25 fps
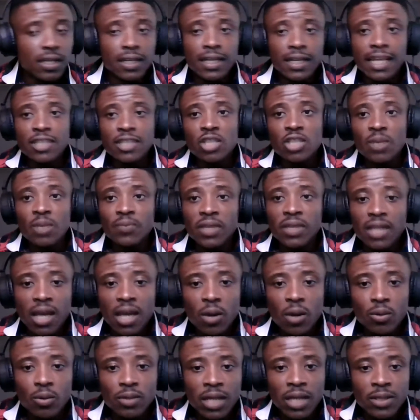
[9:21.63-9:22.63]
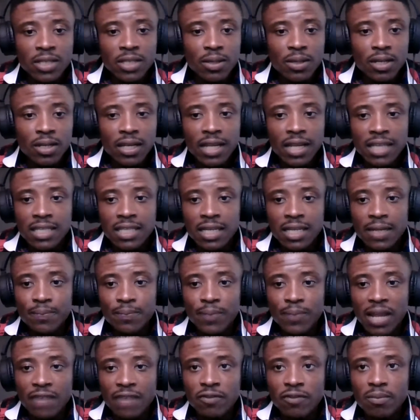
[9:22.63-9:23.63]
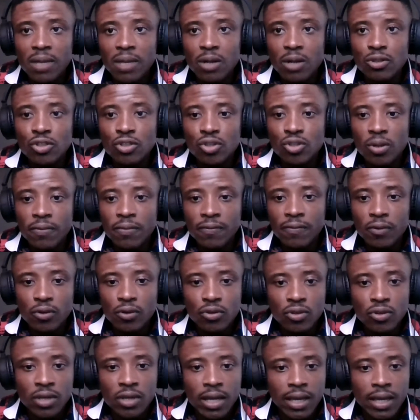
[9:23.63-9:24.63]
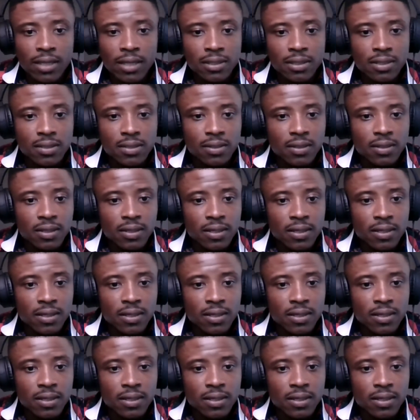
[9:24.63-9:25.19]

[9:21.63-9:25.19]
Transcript: there's something now, there's a, there's a platform I'll drop for you guys.